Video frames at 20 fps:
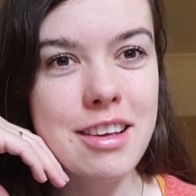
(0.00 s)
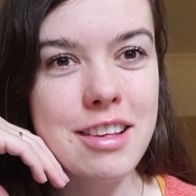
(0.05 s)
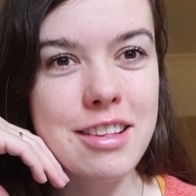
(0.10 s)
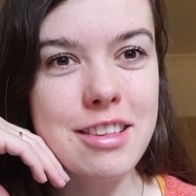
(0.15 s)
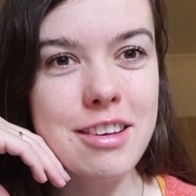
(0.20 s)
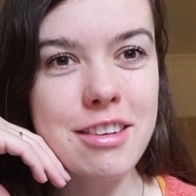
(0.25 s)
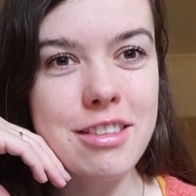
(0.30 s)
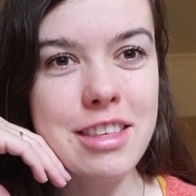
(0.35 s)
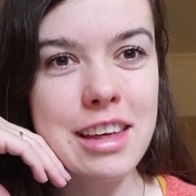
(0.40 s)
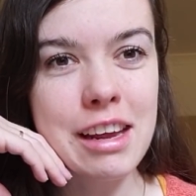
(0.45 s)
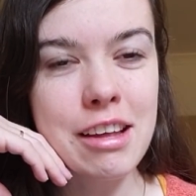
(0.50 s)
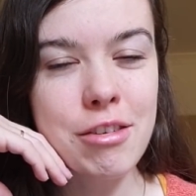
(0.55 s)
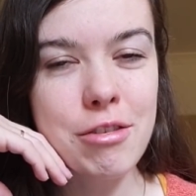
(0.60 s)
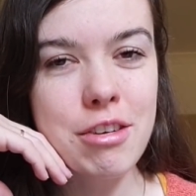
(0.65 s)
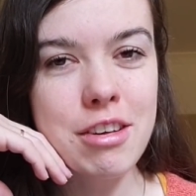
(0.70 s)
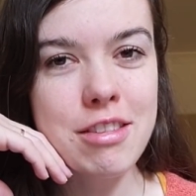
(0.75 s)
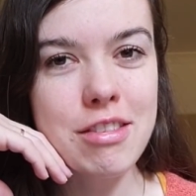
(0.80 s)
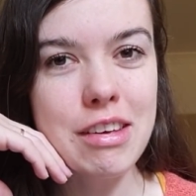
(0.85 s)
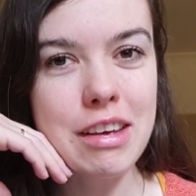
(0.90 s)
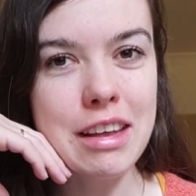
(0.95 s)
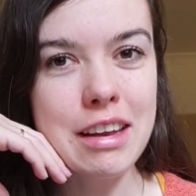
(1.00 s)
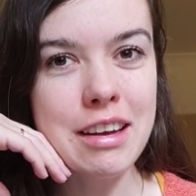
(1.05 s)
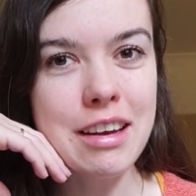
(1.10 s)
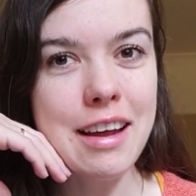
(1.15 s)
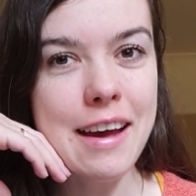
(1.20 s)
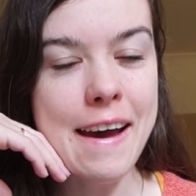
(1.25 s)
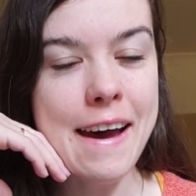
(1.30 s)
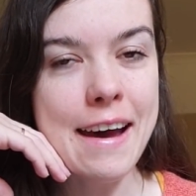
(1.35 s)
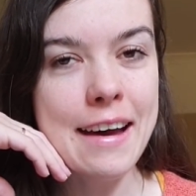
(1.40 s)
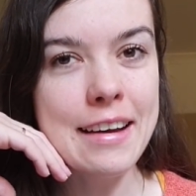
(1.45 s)
So thanks, Christine.
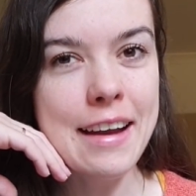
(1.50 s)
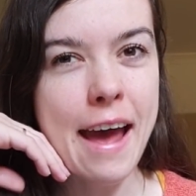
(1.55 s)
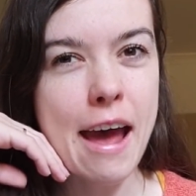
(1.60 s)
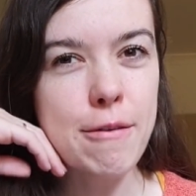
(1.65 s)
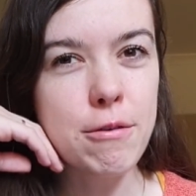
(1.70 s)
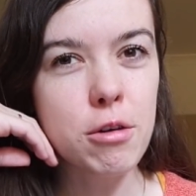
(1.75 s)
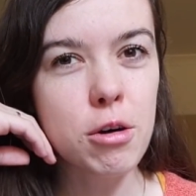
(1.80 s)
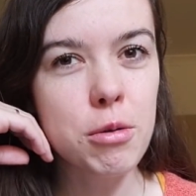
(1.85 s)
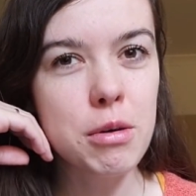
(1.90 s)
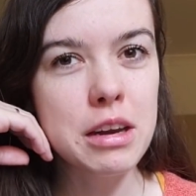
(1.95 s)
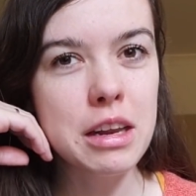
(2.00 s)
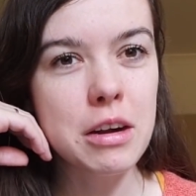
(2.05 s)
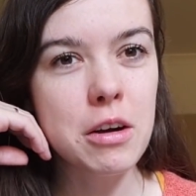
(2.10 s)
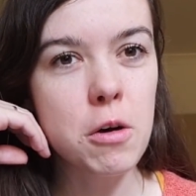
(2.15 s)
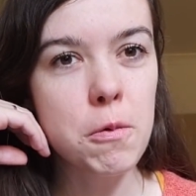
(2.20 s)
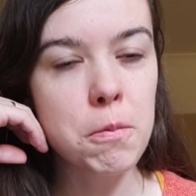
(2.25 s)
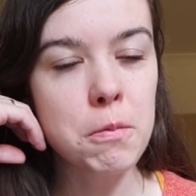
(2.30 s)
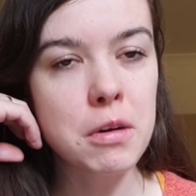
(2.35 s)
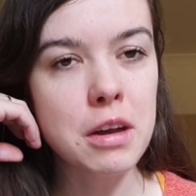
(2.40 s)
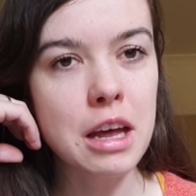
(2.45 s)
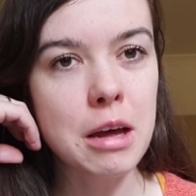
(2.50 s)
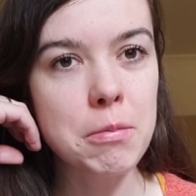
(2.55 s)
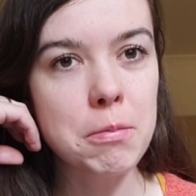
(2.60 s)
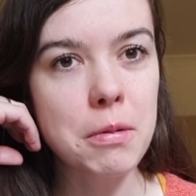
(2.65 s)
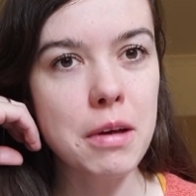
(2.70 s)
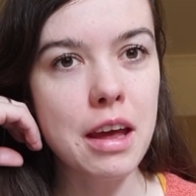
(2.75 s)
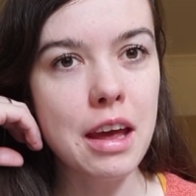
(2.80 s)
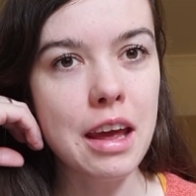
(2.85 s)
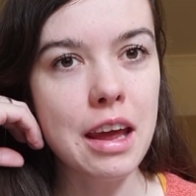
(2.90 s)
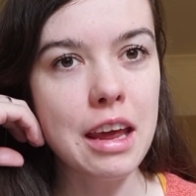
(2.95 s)
And I have already opened up
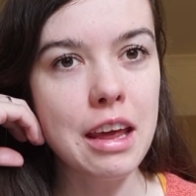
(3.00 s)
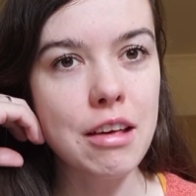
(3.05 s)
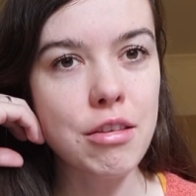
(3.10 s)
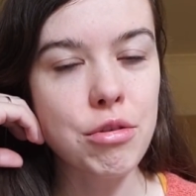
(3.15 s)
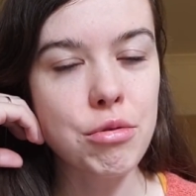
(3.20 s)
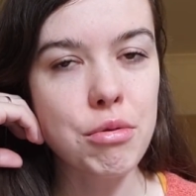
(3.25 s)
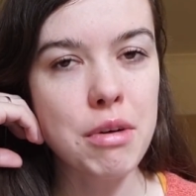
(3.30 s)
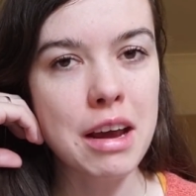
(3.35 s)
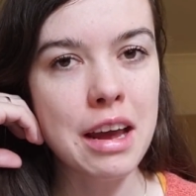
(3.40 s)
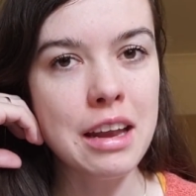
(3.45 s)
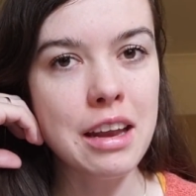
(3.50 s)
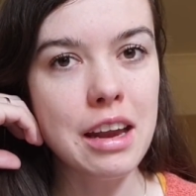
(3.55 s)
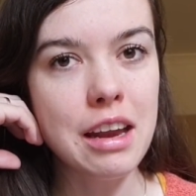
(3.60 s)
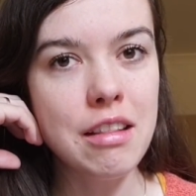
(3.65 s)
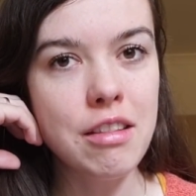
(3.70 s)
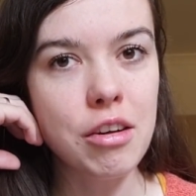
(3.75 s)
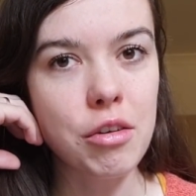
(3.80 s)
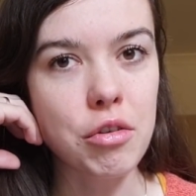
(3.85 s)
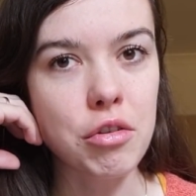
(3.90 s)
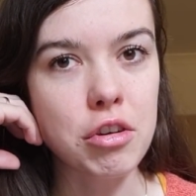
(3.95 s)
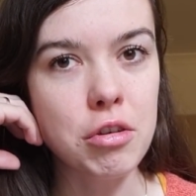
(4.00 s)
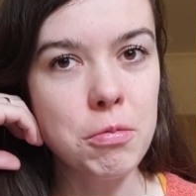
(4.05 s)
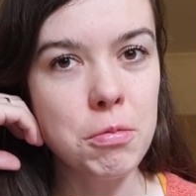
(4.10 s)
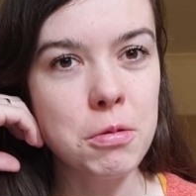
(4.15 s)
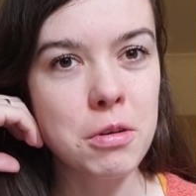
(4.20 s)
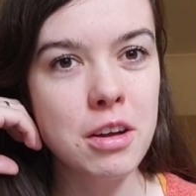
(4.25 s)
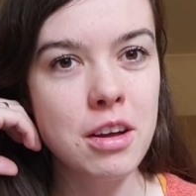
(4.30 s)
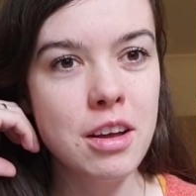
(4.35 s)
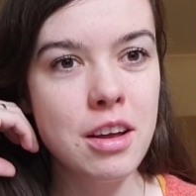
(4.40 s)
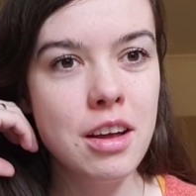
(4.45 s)
a thread in the group.
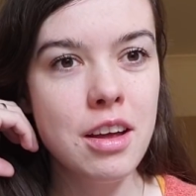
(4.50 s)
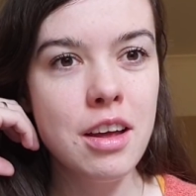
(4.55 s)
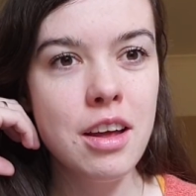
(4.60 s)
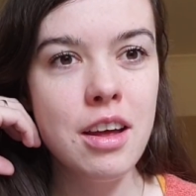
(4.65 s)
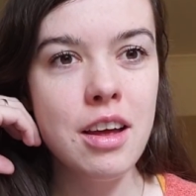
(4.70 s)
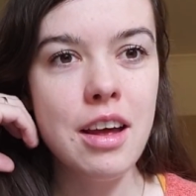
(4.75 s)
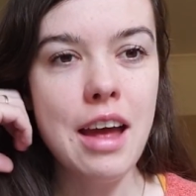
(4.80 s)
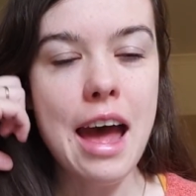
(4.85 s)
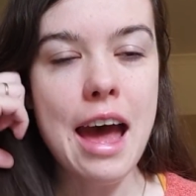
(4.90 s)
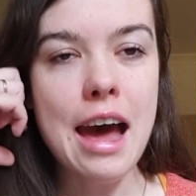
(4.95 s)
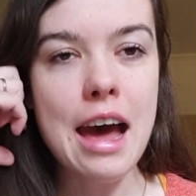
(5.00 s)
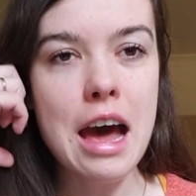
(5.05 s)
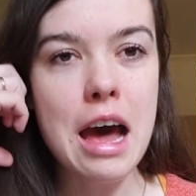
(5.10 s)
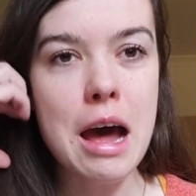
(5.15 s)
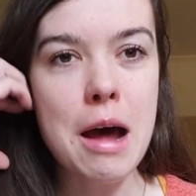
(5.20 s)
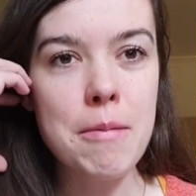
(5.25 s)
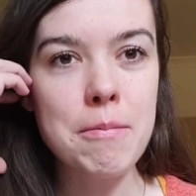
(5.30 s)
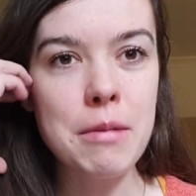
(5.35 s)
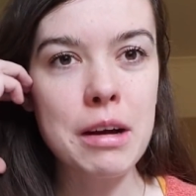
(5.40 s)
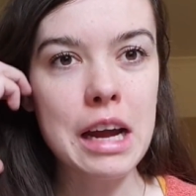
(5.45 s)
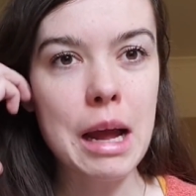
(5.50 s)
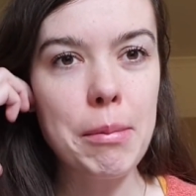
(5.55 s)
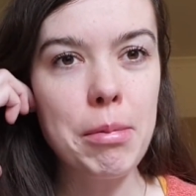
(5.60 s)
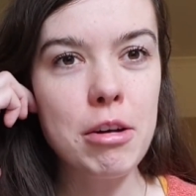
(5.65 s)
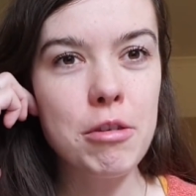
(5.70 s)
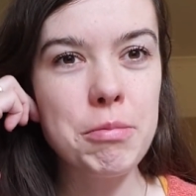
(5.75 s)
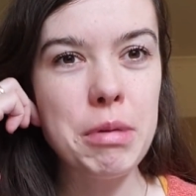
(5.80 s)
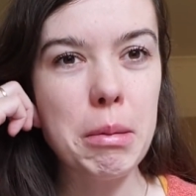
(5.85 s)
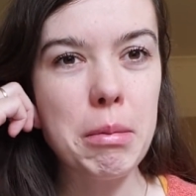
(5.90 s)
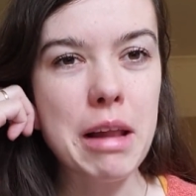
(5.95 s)
A
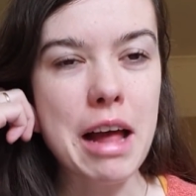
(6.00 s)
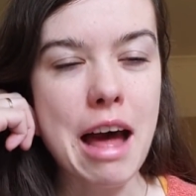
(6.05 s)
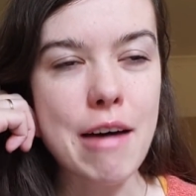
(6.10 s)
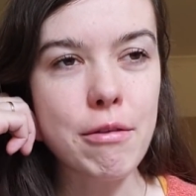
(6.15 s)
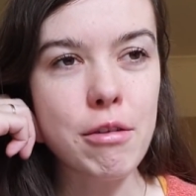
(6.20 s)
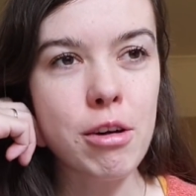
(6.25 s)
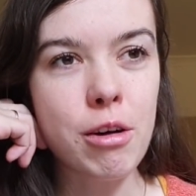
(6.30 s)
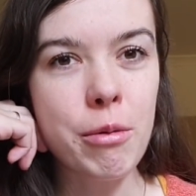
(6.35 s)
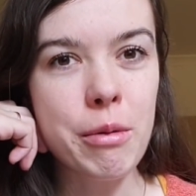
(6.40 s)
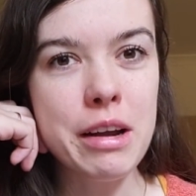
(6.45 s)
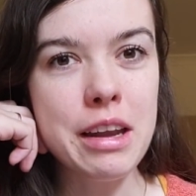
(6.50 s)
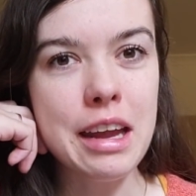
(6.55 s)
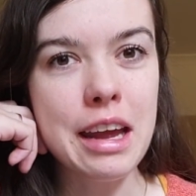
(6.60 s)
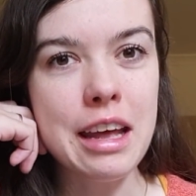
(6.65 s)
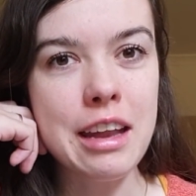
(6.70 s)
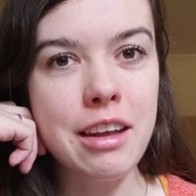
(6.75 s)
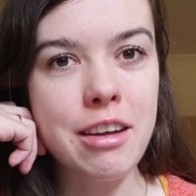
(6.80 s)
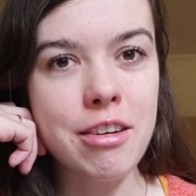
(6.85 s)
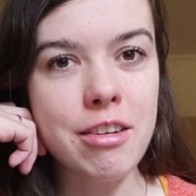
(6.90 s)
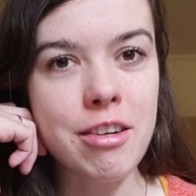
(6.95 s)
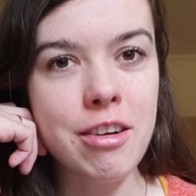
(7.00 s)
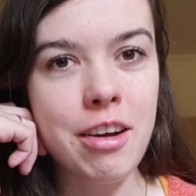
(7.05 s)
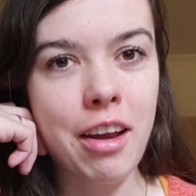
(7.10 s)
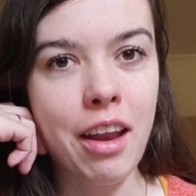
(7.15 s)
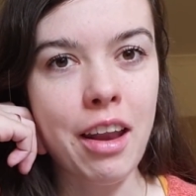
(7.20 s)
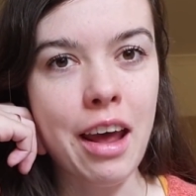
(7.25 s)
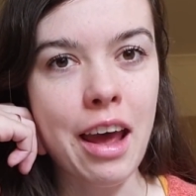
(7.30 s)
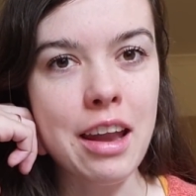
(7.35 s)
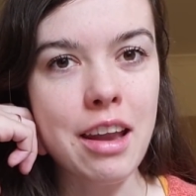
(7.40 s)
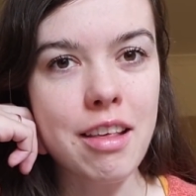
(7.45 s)
couple of people have already entered,
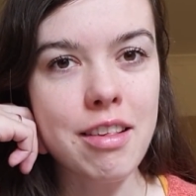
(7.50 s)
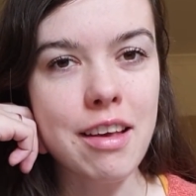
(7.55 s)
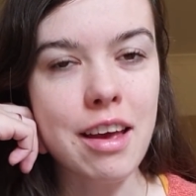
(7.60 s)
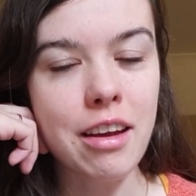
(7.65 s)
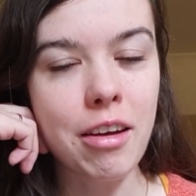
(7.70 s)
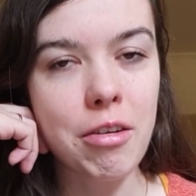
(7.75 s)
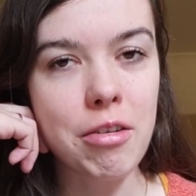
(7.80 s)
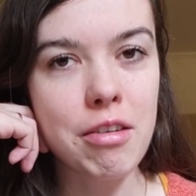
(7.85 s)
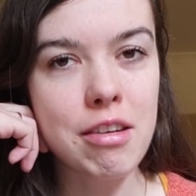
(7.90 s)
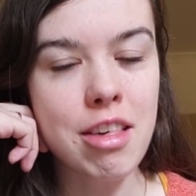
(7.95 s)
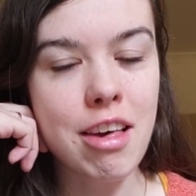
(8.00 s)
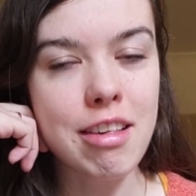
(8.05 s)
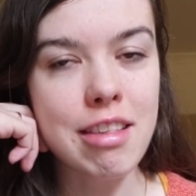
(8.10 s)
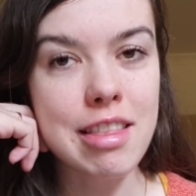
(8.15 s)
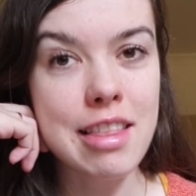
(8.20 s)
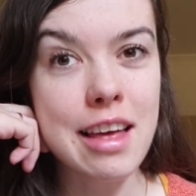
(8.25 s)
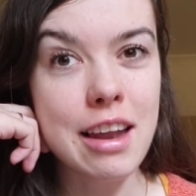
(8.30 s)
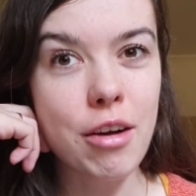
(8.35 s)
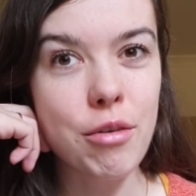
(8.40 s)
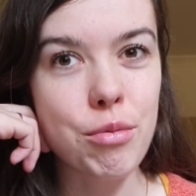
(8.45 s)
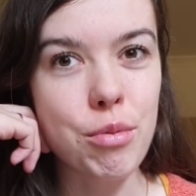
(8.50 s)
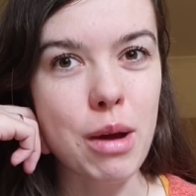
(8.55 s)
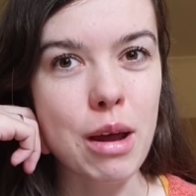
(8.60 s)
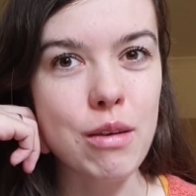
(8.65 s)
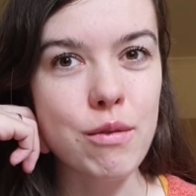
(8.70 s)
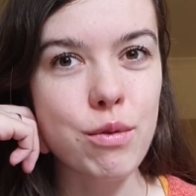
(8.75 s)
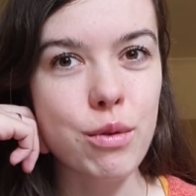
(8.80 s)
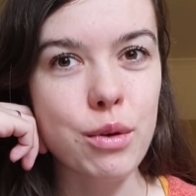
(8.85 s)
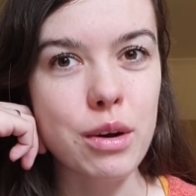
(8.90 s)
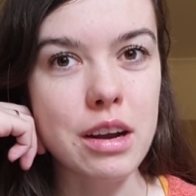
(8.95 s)
and I decided to just let it
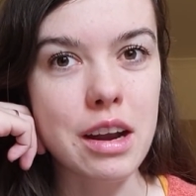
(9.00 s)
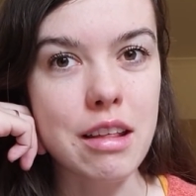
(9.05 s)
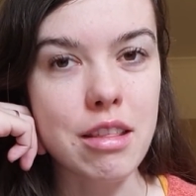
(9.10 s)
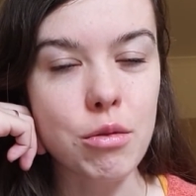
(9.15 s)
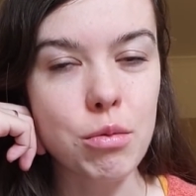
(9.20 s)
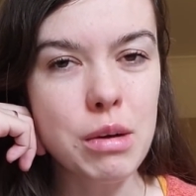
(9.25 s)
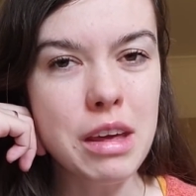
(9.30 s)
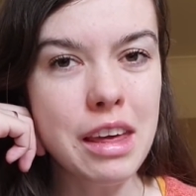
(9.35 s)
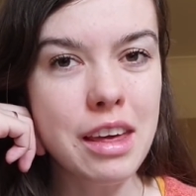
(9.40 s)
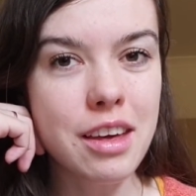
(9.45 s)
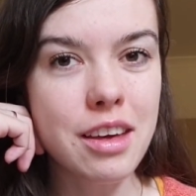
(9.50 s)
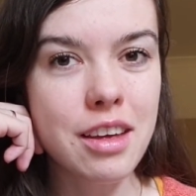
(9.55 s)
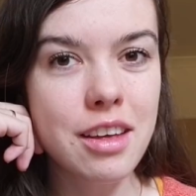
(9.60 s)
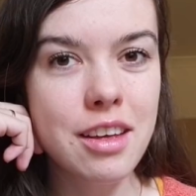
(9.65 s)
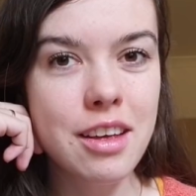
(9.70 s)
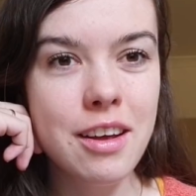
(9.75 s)
run for another week.